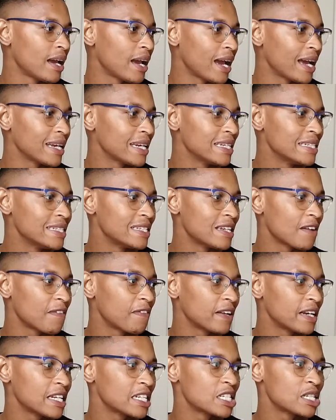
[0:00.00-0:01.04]
an
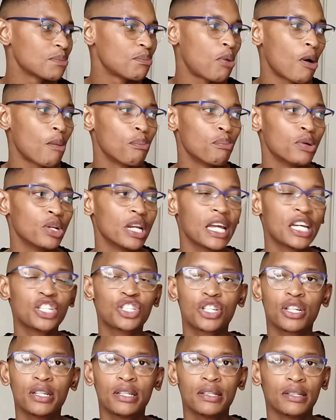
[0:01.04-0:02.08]
indefinite
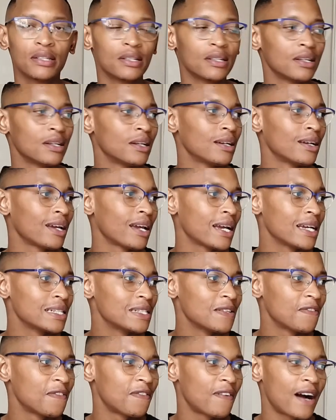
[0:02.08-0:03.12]
population, a
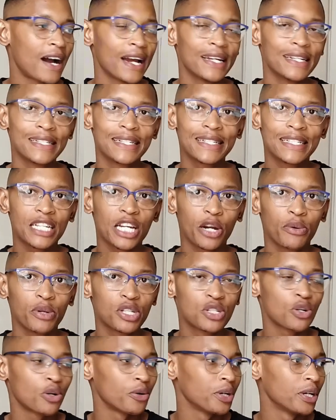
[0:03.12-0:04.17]
defined
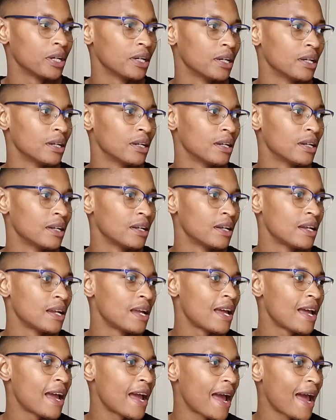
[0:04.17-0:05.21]
territory,
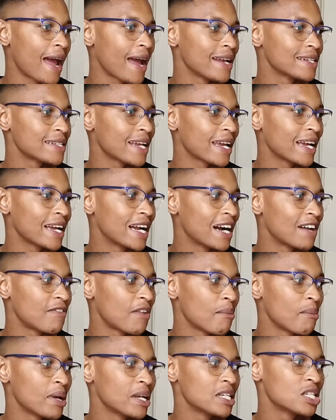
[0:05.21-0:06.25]
and a
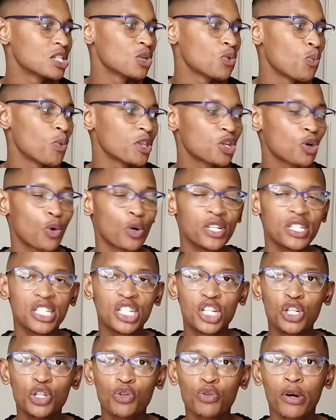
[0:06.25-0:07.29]
government with
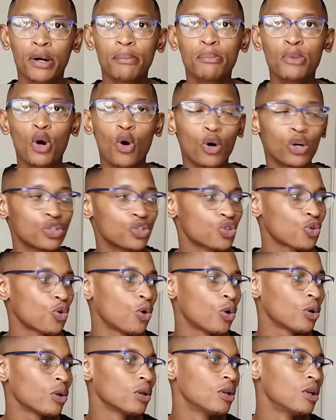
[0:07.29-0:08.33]
continuum
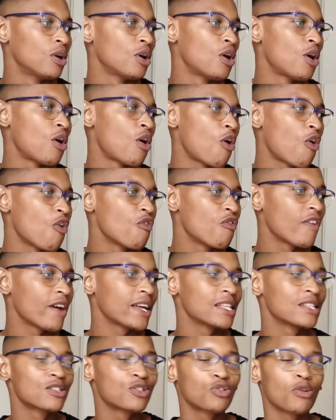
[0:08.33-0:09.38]
control over
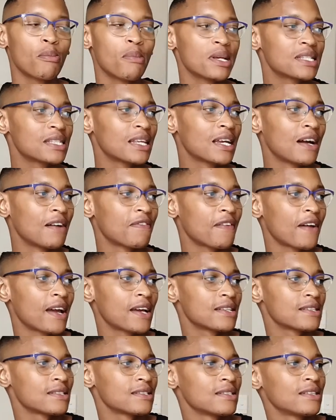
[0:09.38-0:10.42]
its domestic
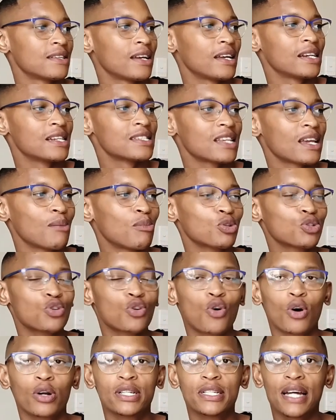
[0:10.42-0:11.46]
affairs and is able to
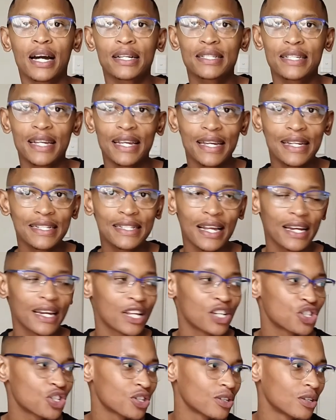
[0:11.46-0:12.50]
conduct
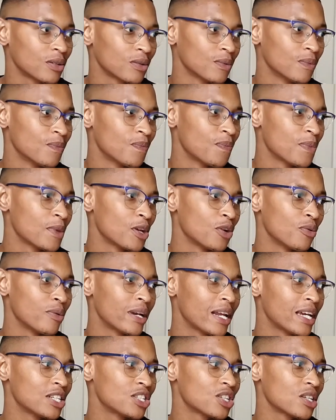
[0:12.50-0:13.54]
international
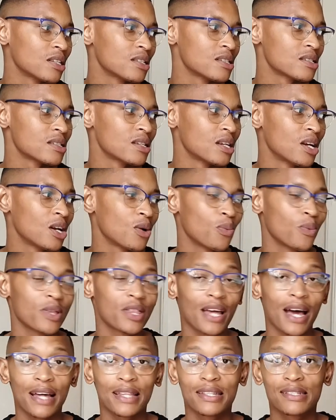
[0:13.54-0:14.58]
relations
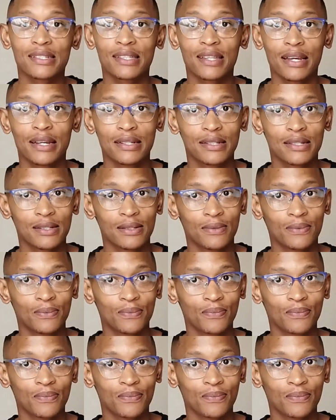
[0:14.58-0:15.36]
with other states.